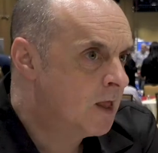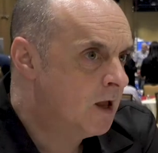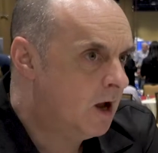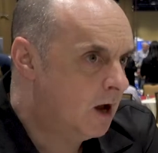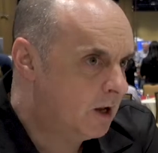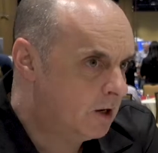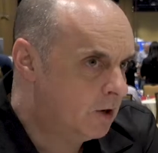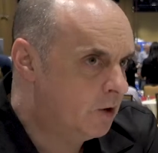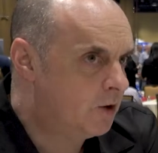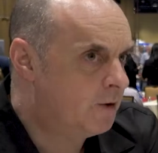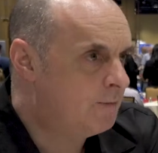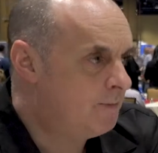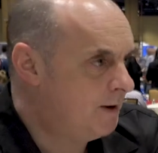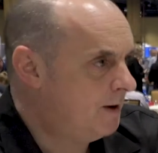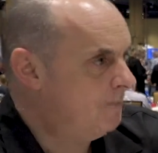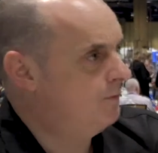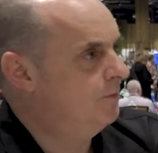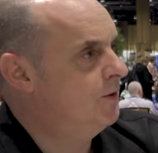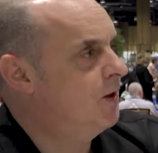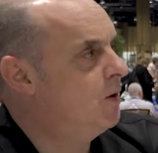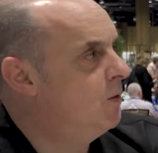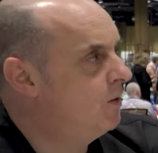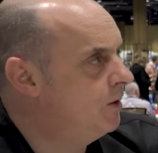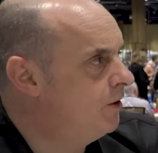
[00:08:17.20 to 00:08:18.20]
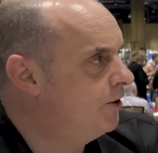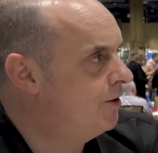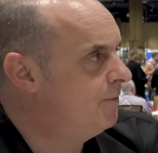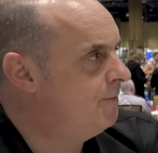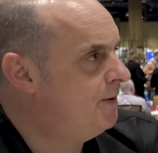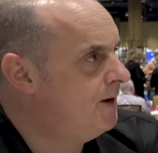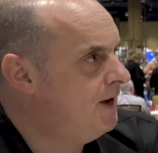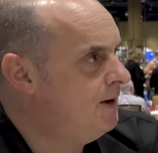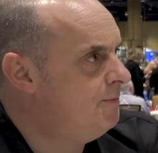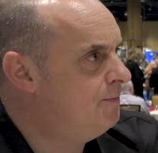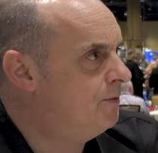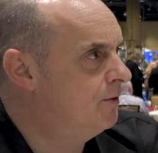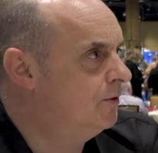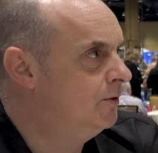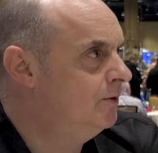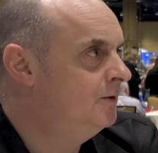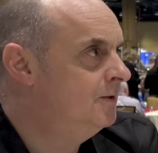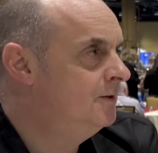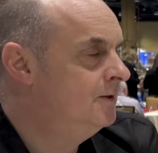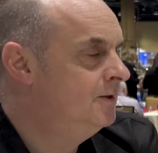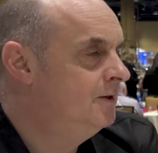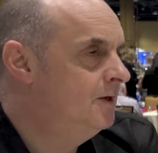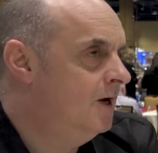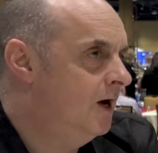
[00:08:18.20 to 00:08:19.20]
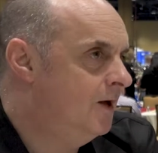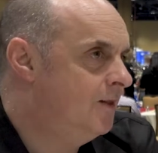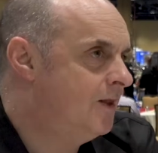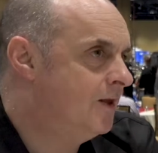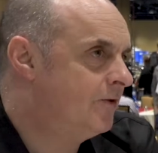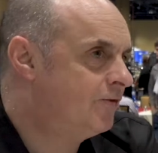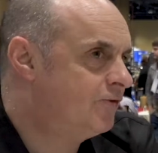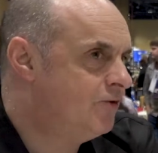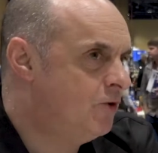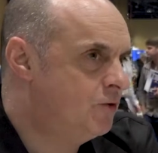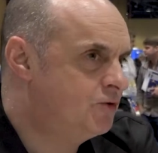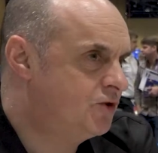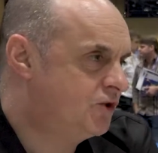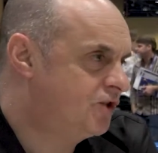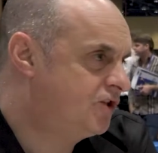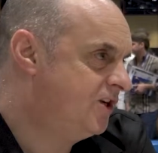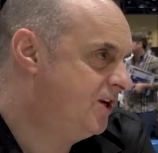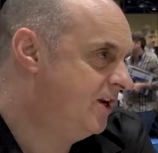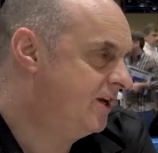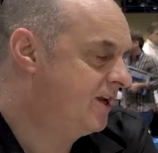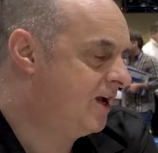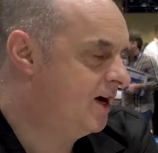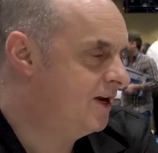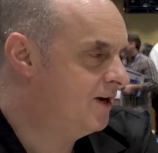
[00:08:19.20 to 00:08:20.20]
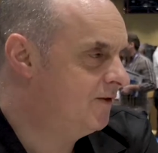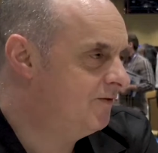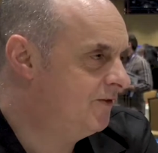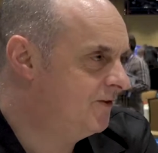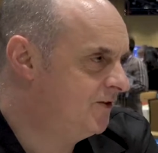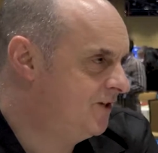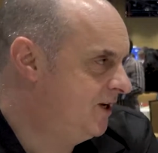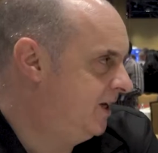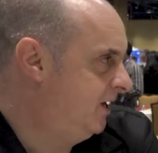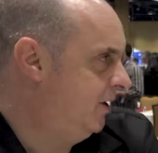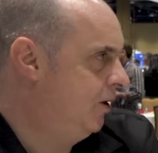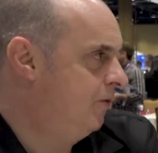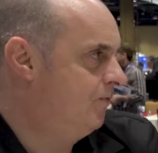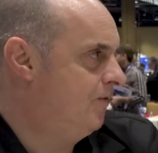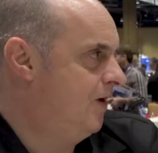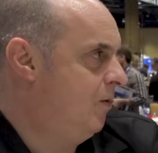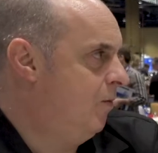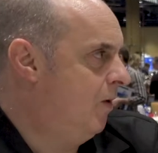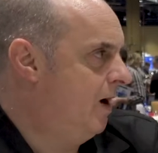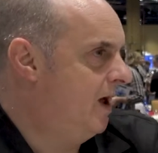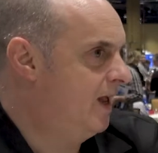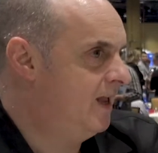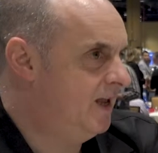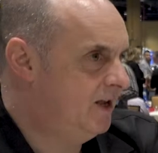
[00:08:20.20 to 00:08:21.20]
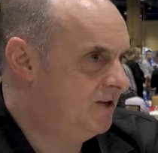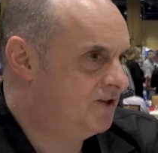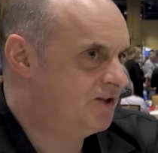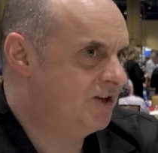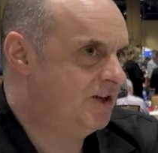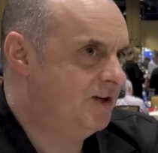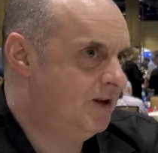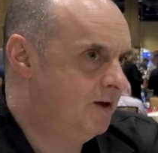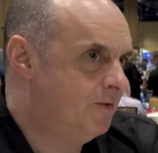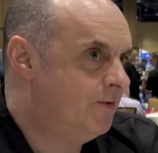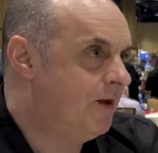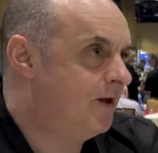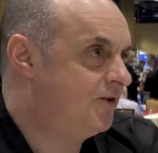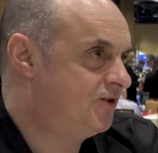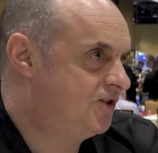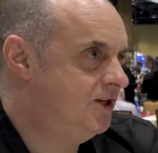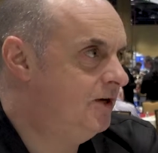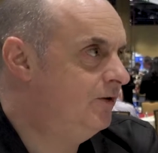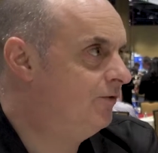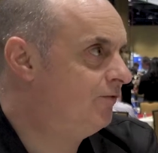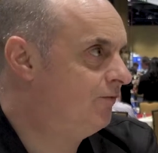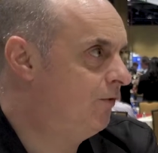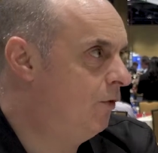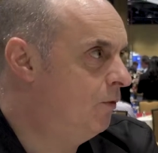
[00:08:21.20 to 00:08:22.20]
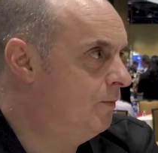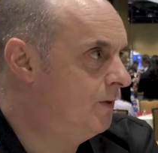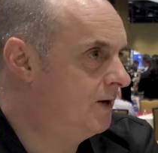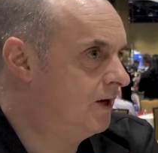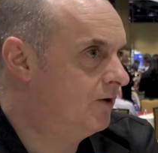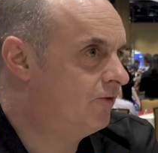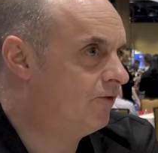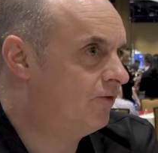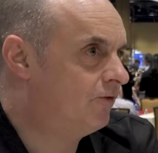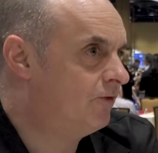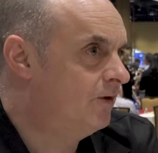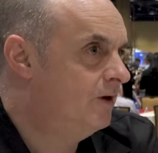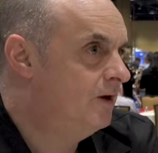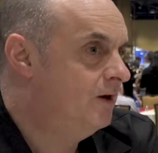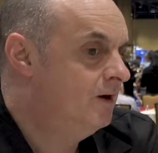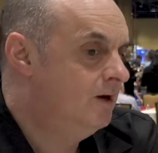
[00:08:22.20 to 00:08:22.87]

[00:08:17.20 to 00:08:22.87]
a lot of people know a lot of people, and that's not just in a kind of, isn't it lovely way, it's in a that's useful, because